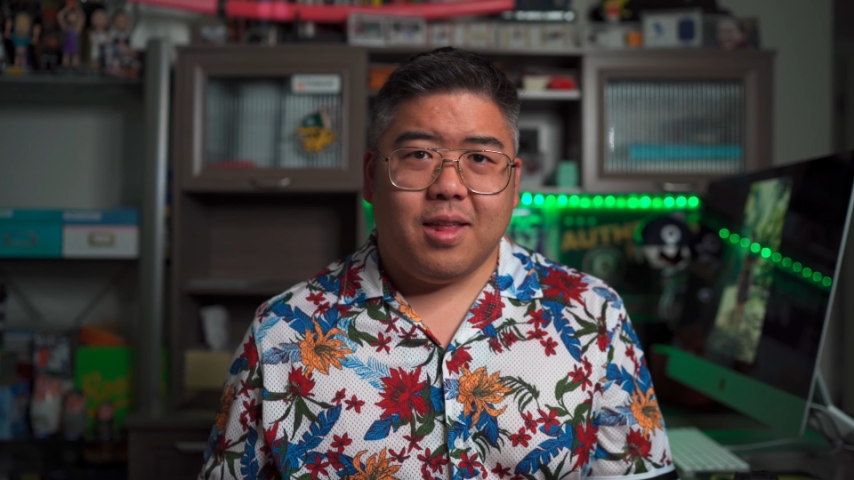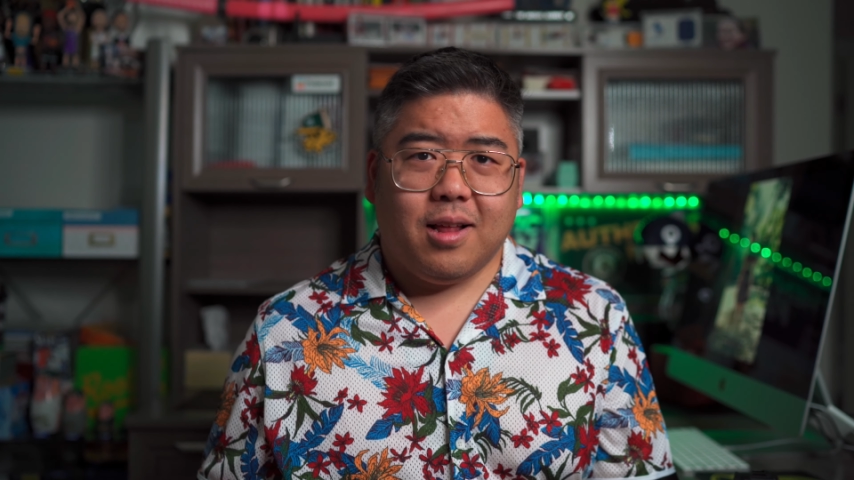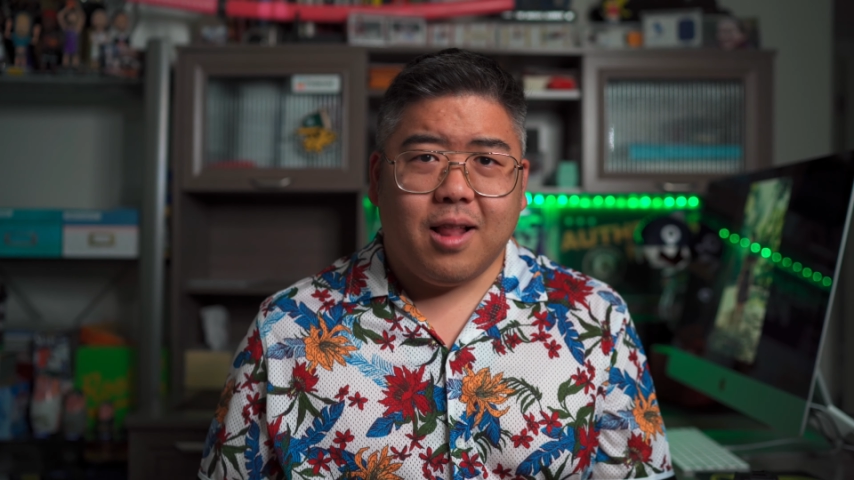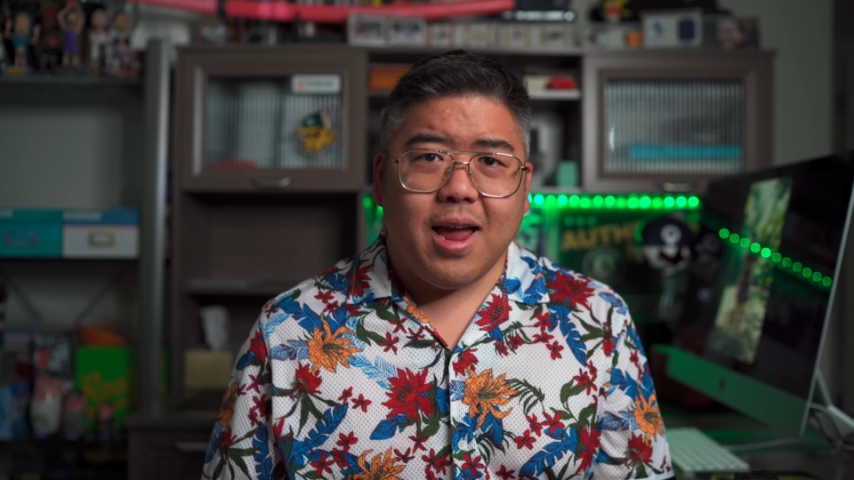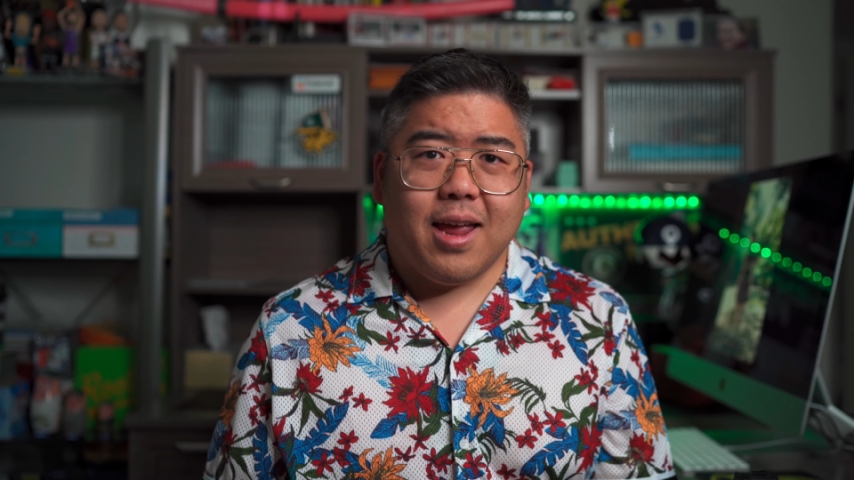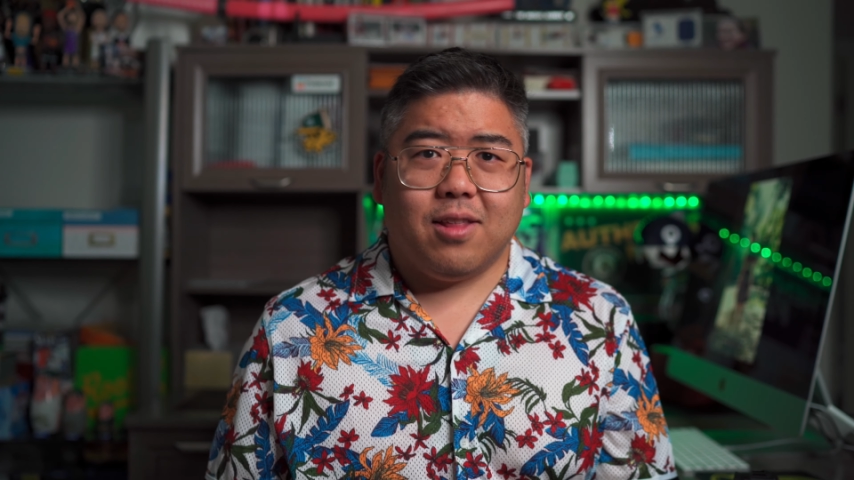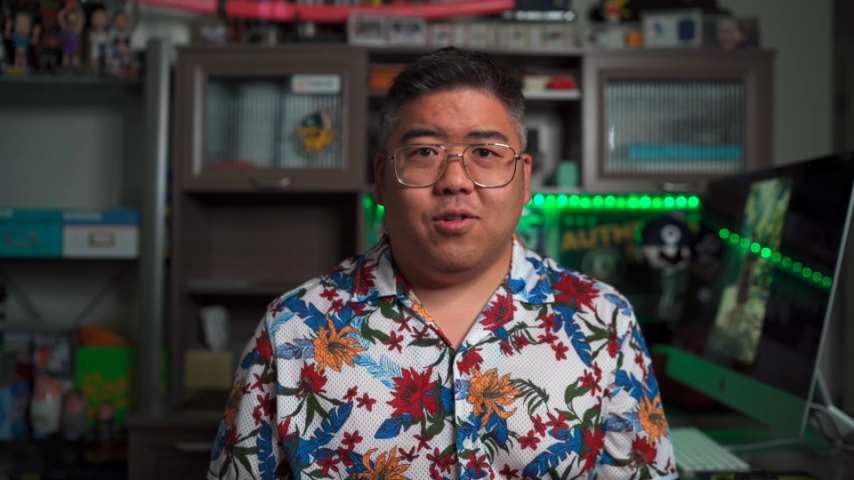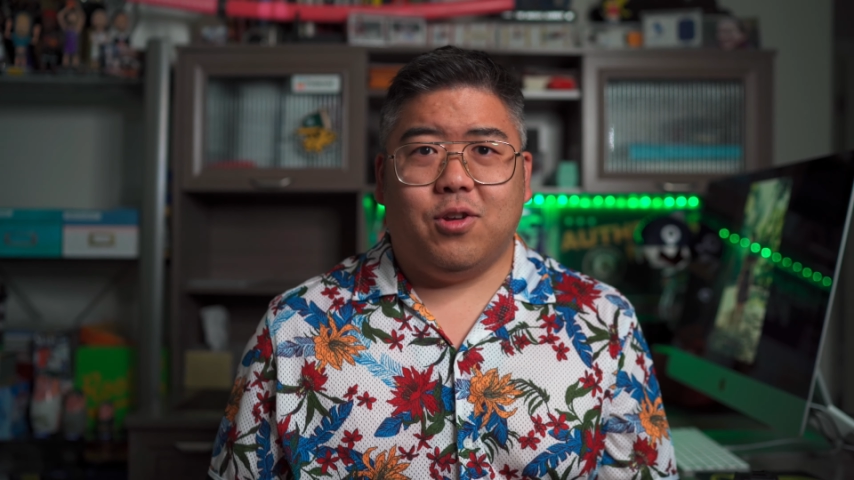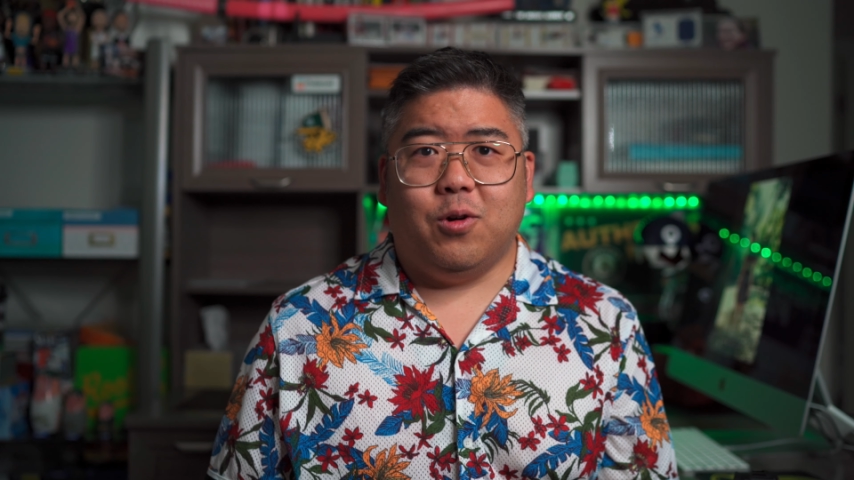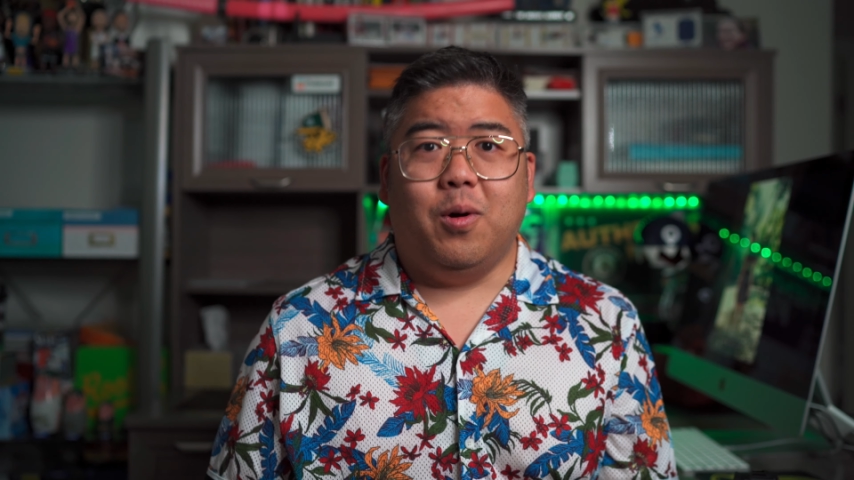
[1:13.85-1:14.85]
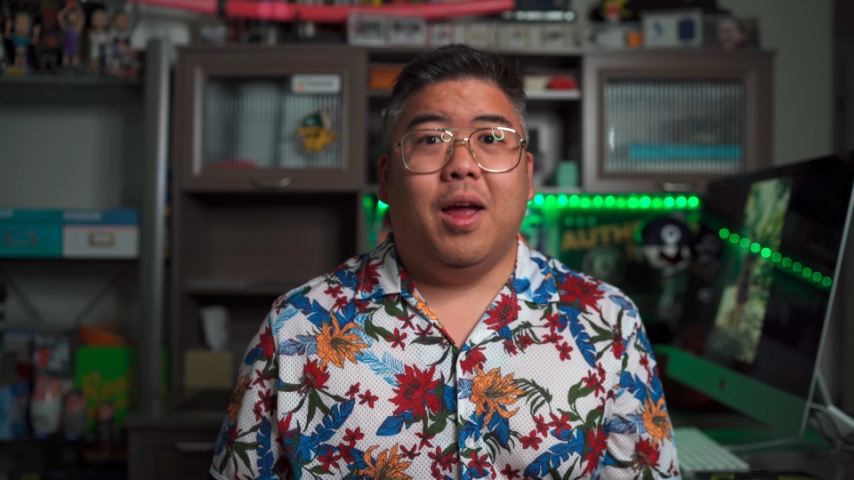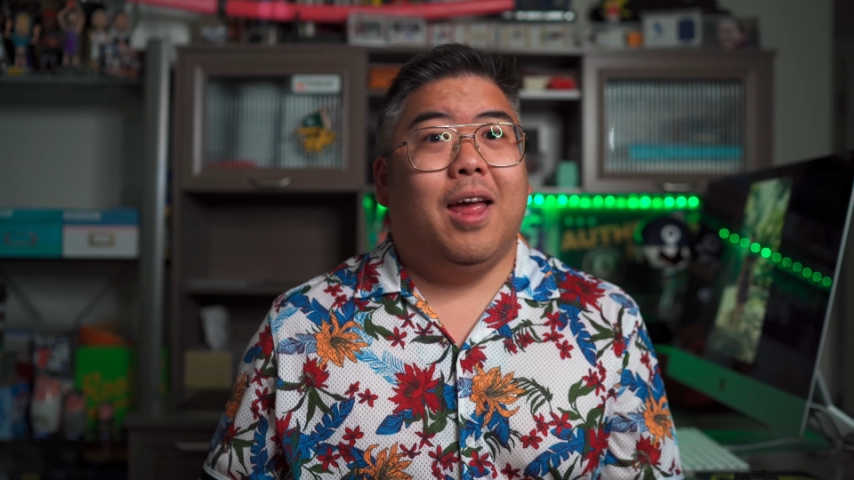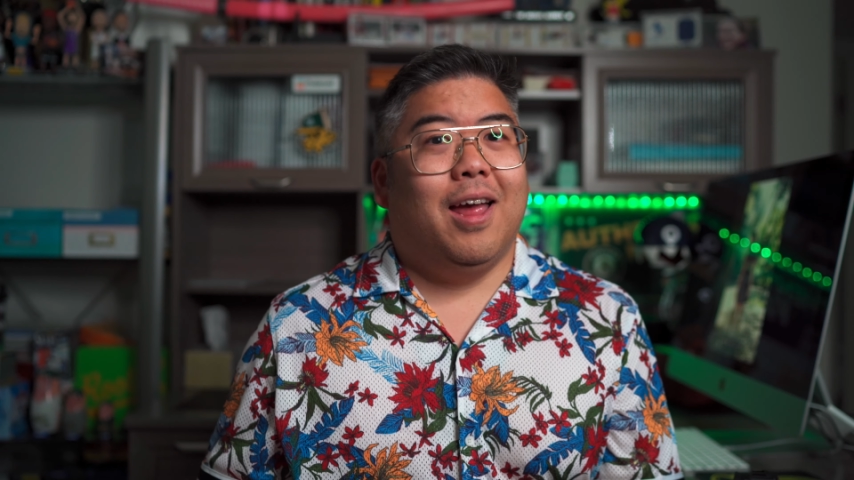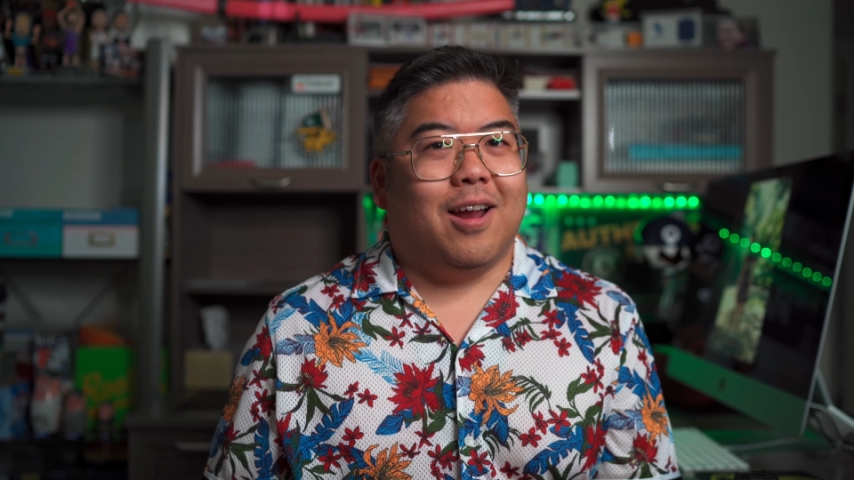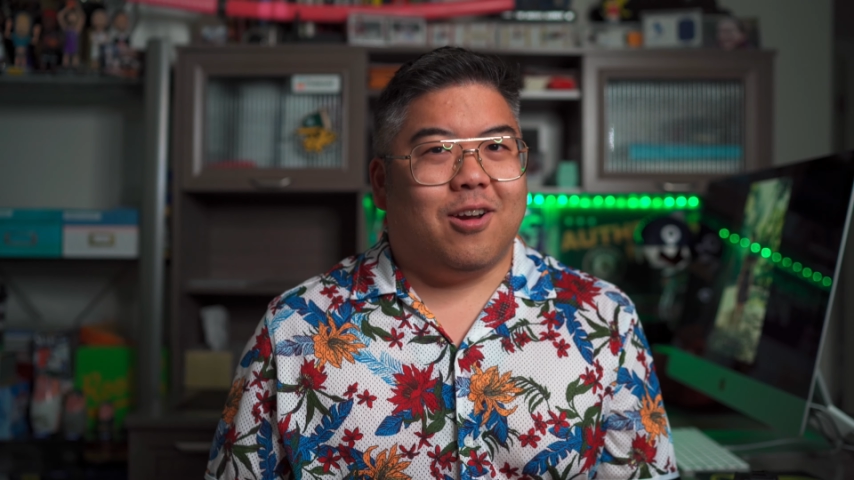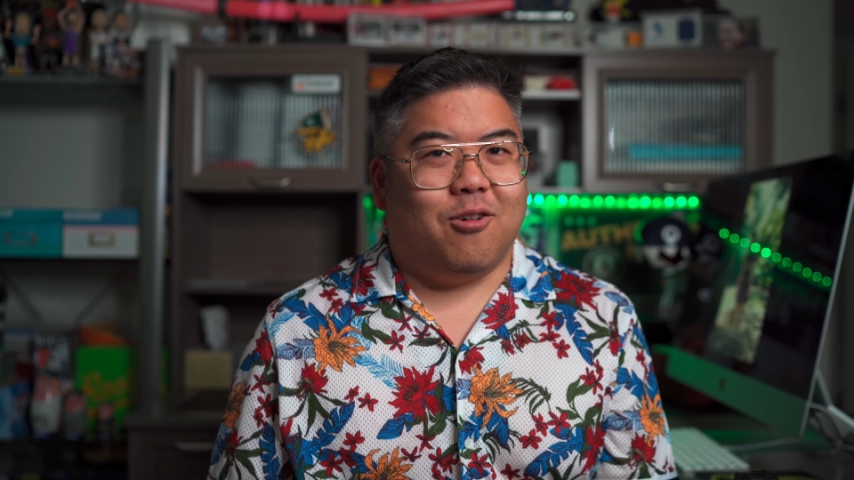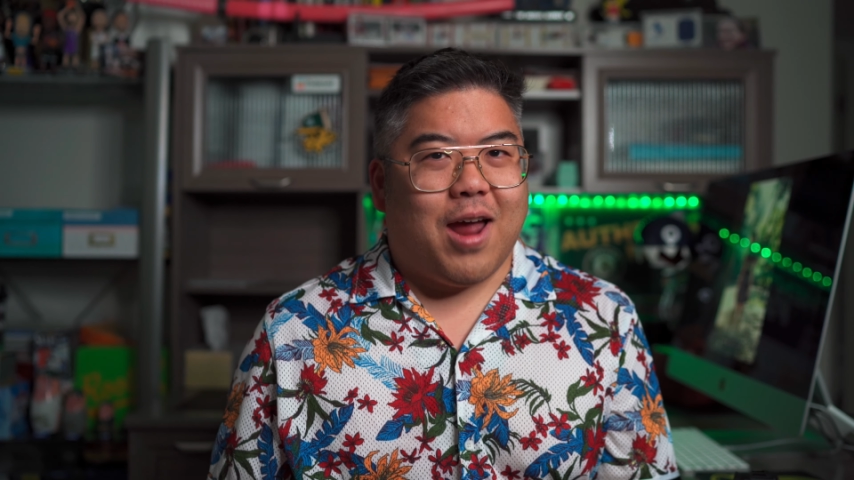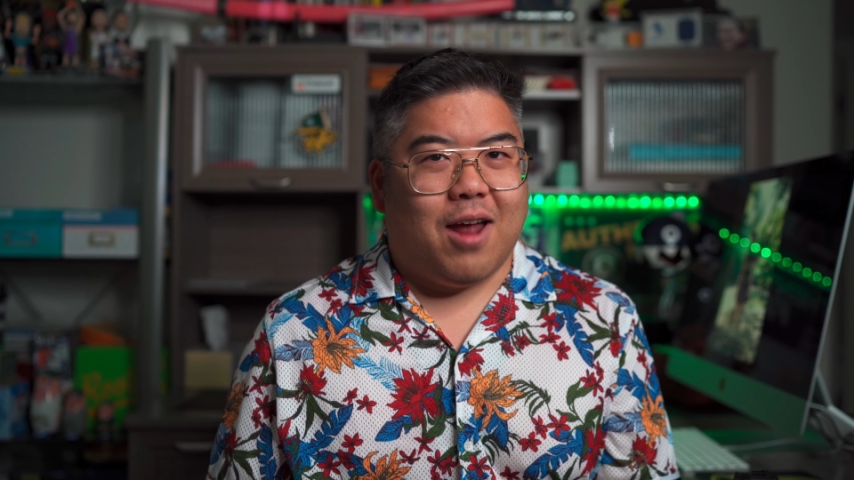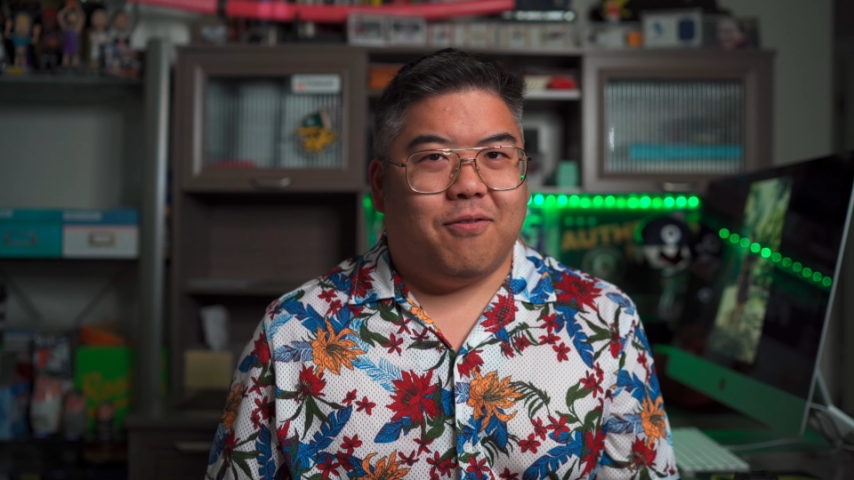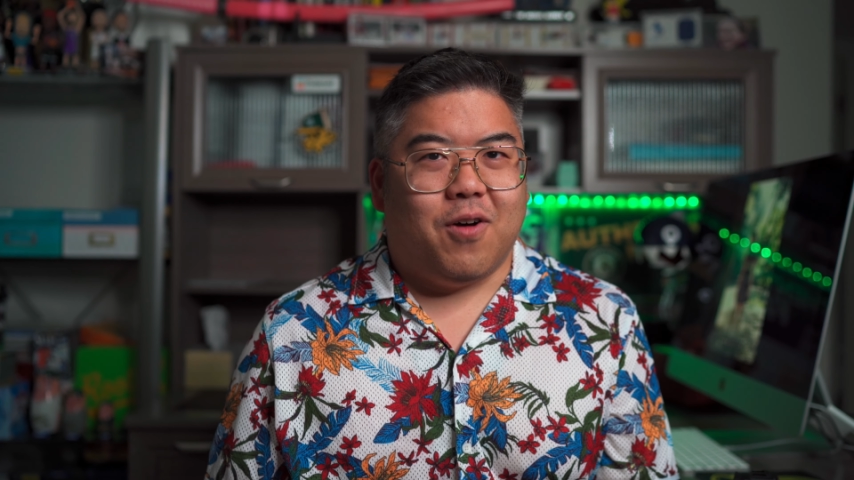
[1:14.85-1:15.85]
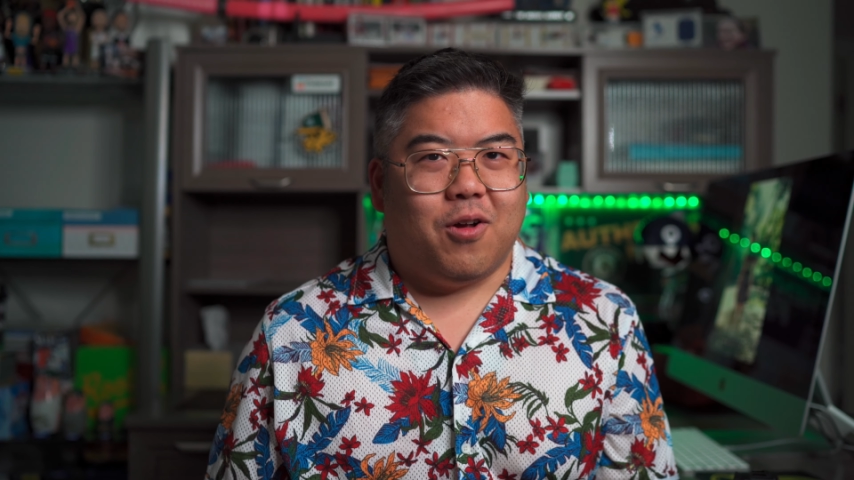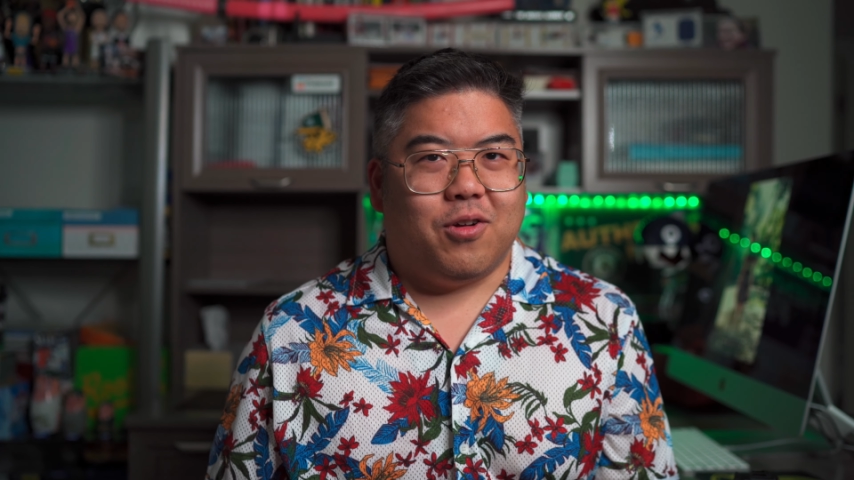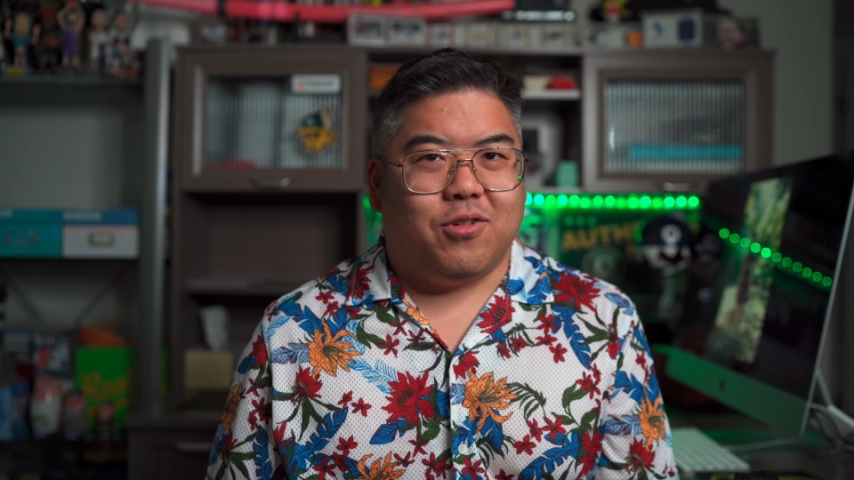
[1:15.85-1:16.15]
clients who do grad photo